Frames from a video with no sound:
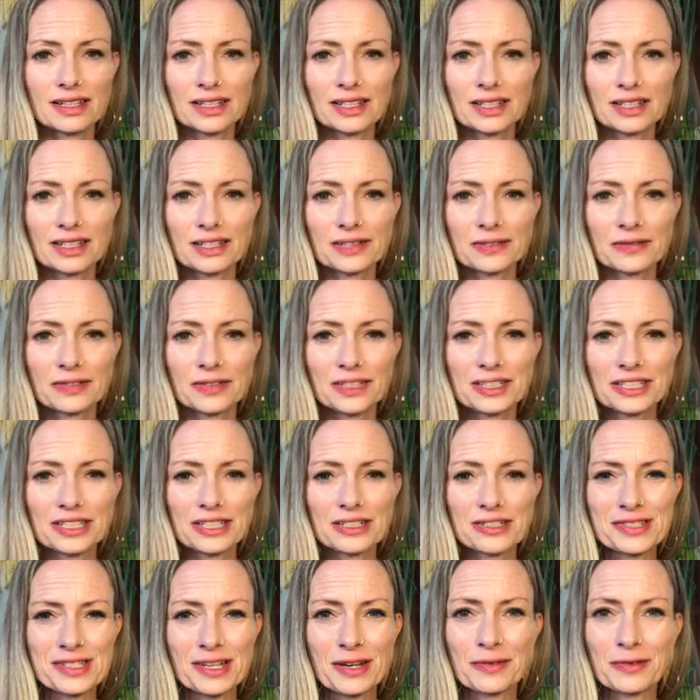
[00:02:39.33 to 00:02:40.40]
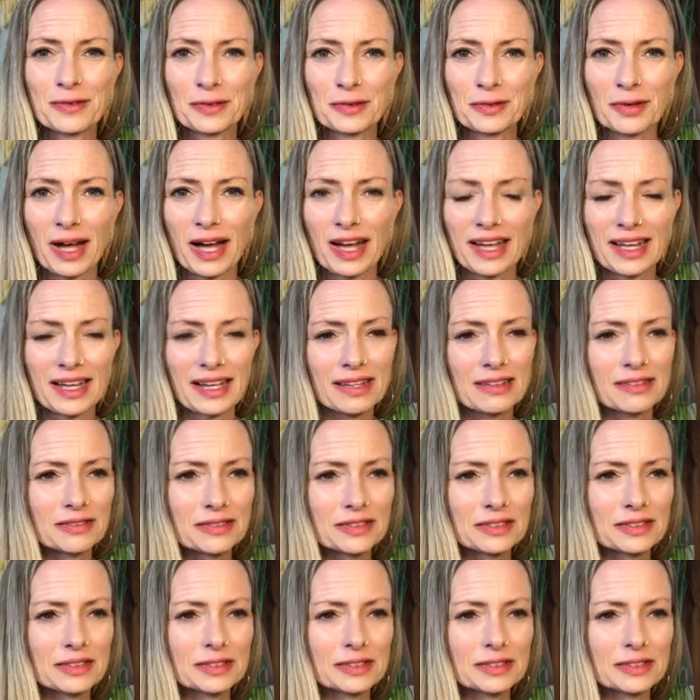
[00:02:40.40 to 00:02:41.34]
Good. And feeling yourself arrive.